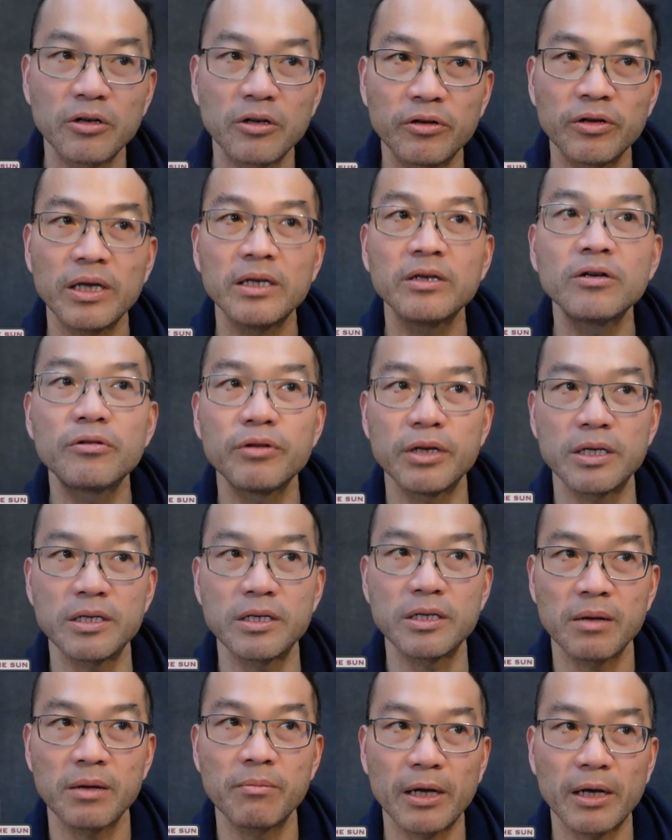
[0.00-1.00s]
increase
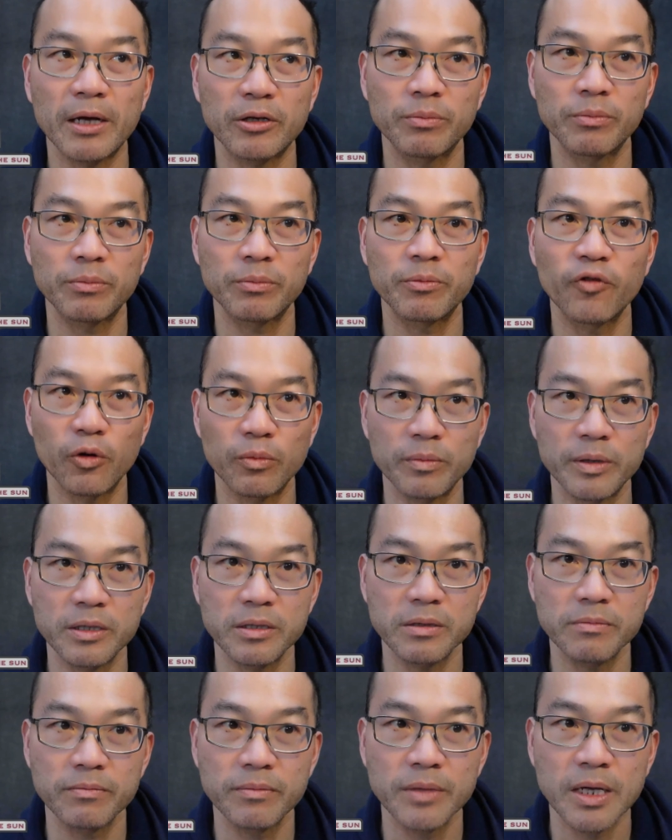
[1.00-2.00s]
in battery performance.
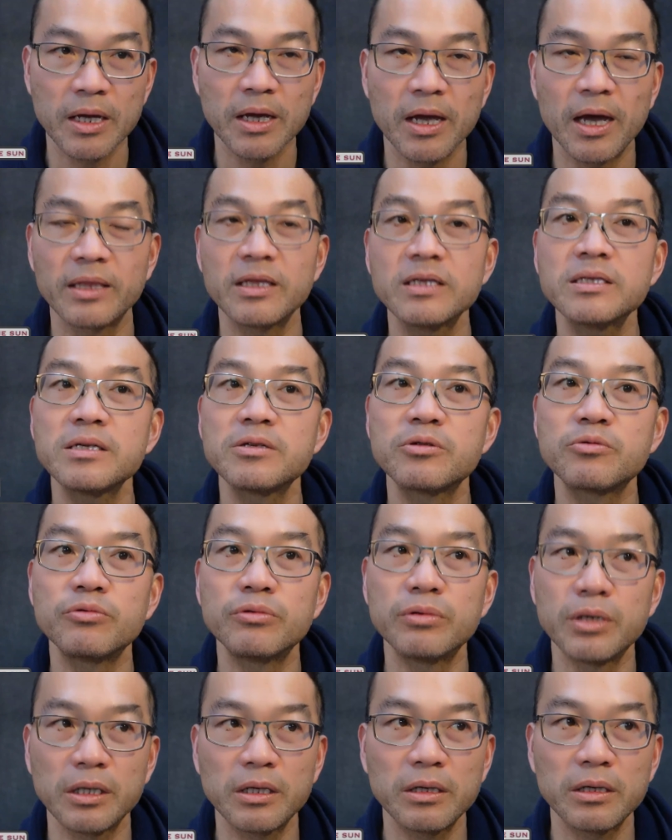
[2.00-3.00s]
And this is
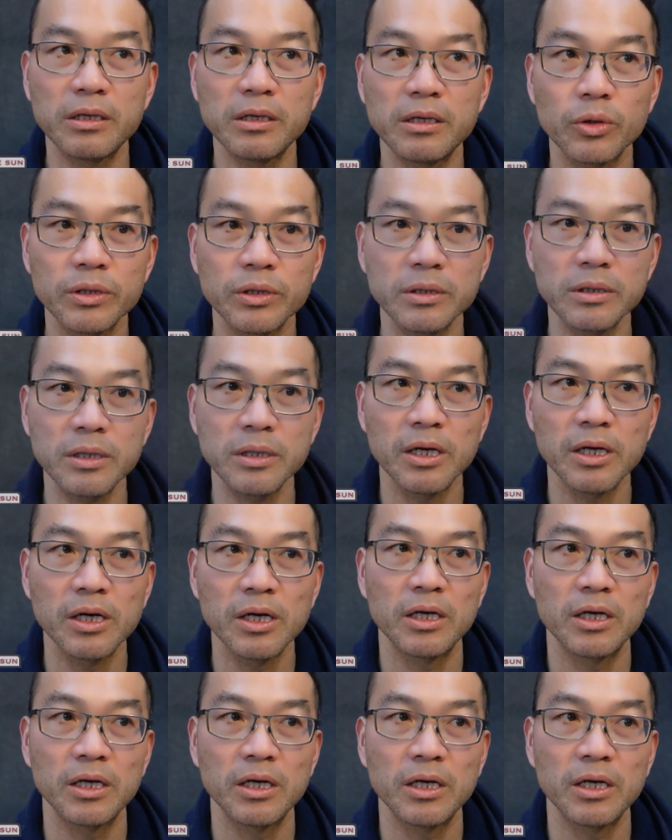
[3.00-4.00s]
really important
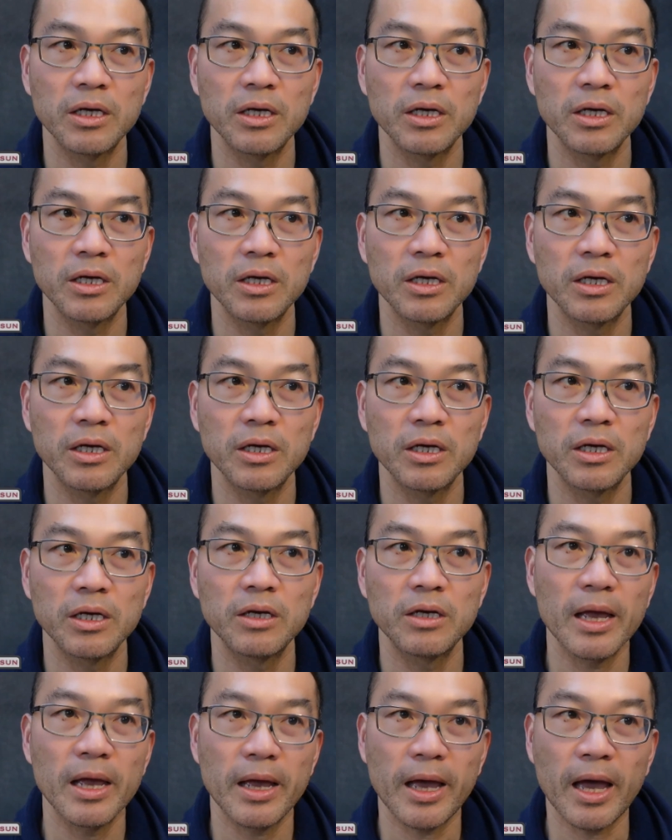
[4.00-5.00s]
if we think about
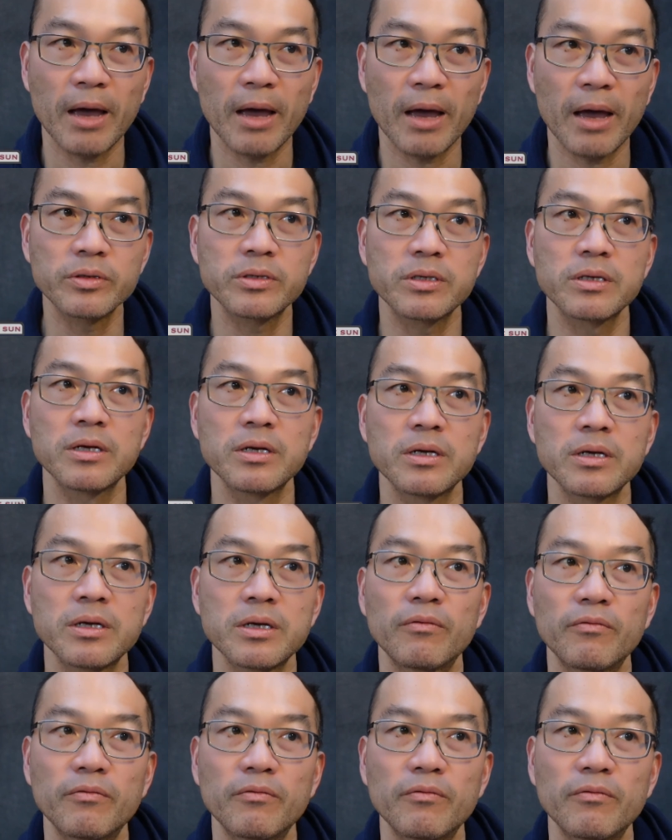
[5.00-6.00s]
Apple's
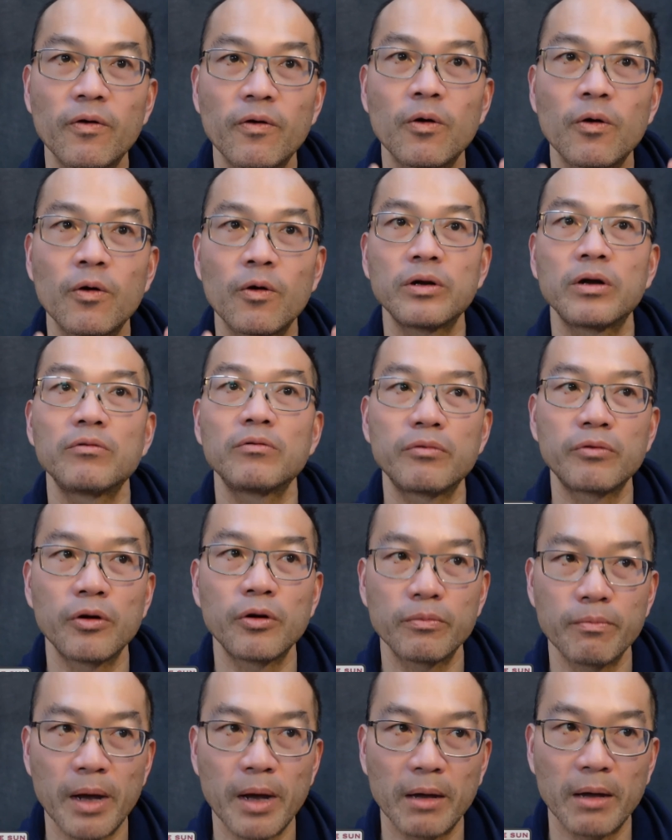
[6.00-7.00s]
phone
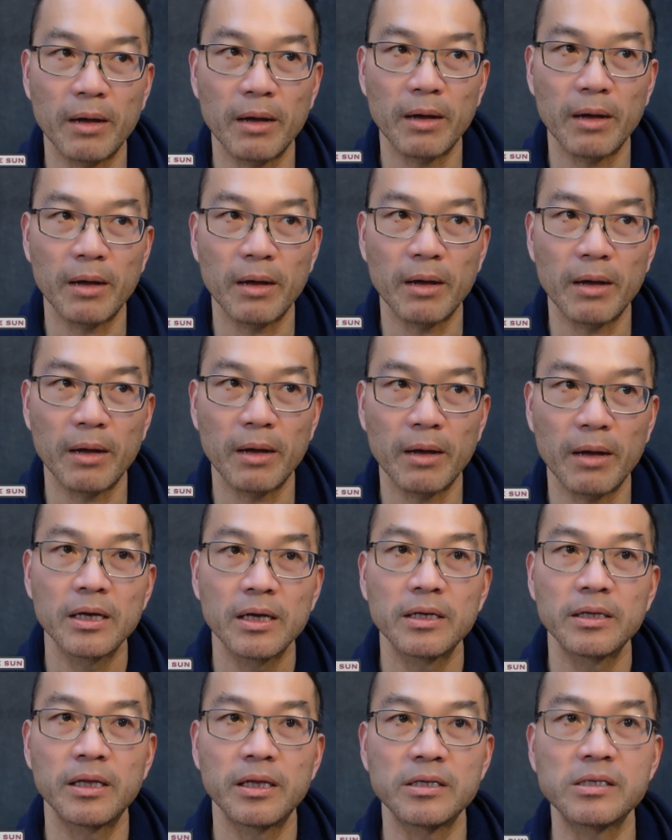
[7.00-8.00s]
roadmap.
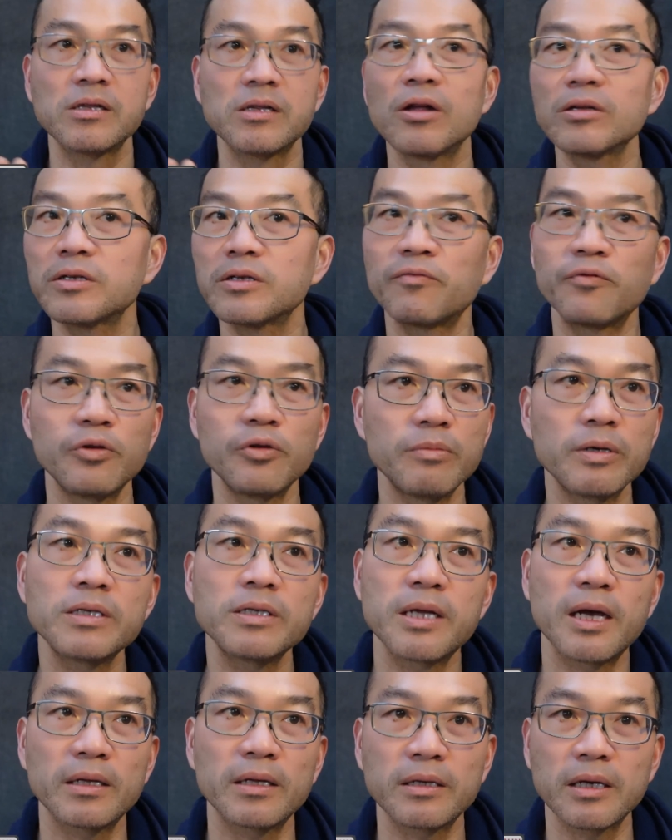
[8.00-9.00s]
There's lots of rumors
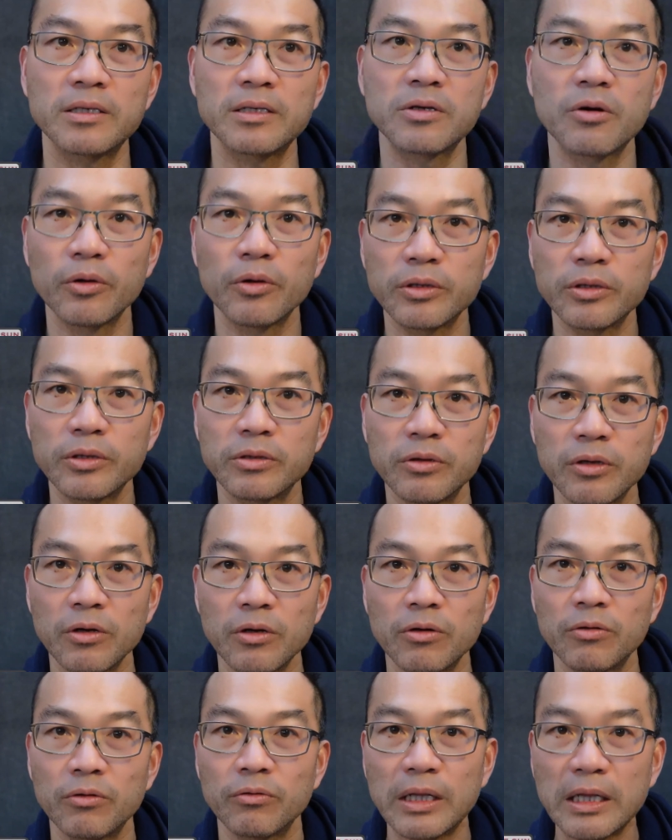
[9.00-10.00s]
that it's going to
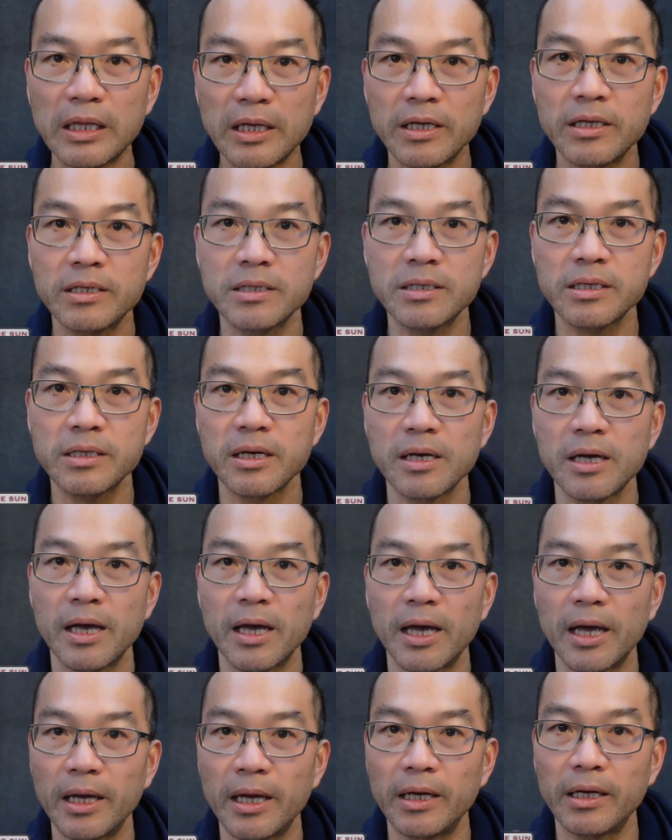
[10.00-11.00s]
release
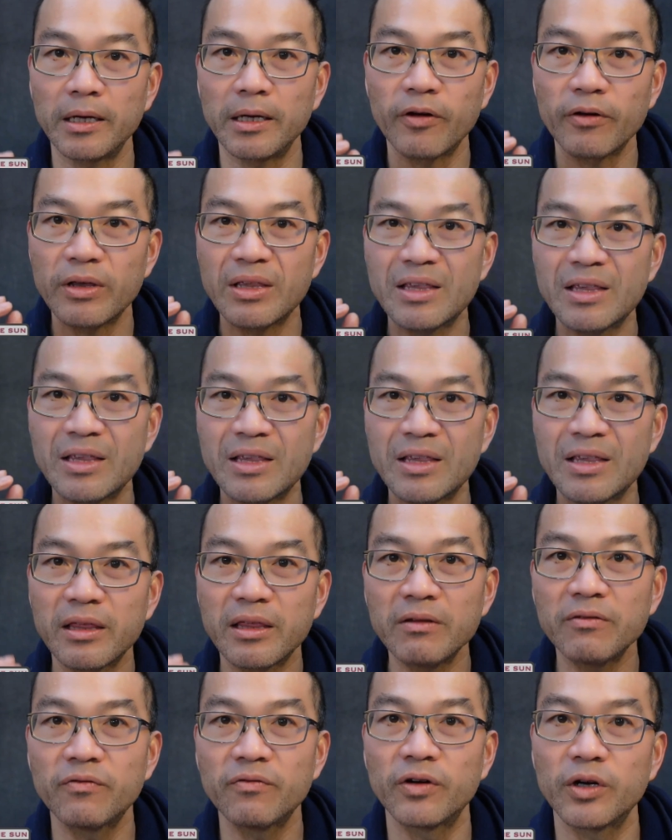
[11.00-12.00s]
a very
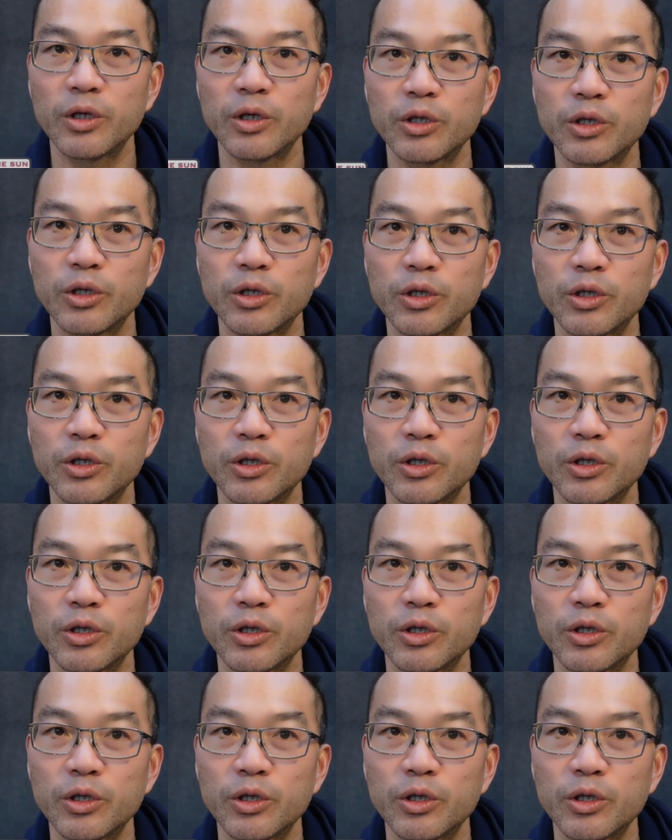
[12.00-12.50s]
thin version